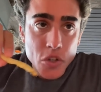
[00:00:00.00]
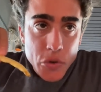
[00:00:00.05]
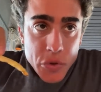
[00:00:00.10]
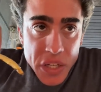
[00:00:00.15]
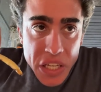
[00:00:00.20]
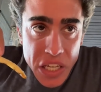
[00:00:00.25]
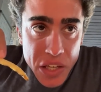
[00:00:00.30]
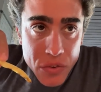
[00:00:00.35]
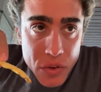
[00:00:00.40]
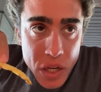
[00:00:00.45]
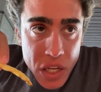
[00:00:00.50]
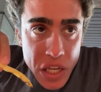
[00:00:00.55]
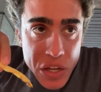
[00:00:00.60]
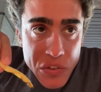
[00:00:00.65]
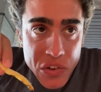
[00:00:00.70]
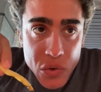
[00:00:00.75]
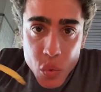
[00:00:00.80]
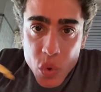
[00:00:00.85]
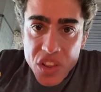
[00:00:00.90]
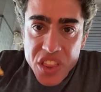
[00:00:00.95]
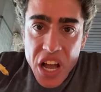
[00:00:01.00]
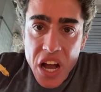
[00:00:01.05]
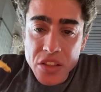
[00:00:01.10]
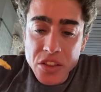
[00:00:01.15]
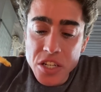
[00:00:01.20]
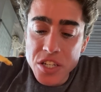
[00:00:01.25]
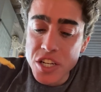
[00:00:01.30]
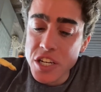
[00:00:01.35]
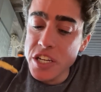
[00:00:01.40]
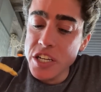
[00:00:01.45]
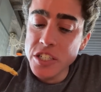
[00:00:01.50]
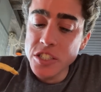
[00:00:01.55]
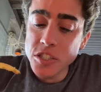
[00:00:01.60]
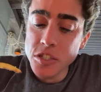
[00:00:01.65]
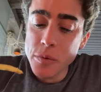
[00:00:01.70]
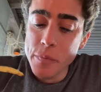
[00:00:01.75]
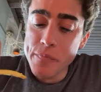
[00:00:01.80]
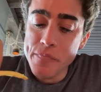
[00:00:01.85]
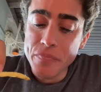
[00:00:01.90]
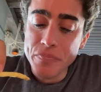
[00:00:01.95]
Dude, even without the cheese,
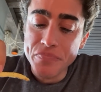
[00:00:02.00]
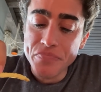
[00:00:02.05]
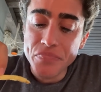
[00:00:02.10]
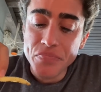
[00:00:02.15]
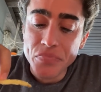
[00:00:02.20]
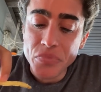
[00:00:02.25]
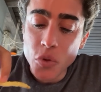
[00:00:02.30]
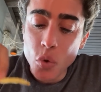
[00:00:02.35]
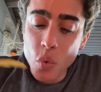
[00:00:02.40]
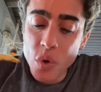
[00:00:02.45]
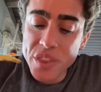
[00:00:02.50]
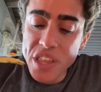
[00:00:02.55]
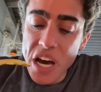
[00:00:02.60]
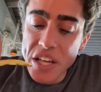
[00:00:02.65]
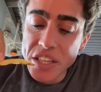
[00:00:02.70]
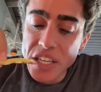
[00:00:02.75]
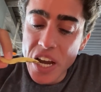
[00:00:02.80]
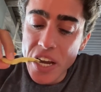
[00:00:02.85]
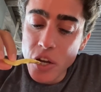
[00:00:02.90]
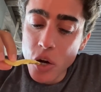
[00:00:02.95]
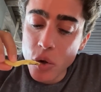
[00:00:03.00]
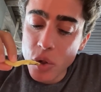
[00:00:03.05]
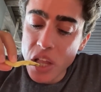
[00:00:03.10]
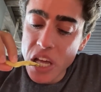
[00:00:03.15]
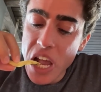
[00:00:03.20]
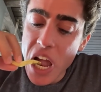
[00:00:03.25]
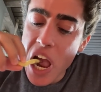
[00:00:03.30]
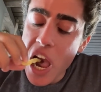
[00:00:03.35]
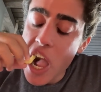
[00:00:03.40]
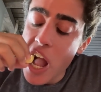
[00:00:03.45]
without the aioli,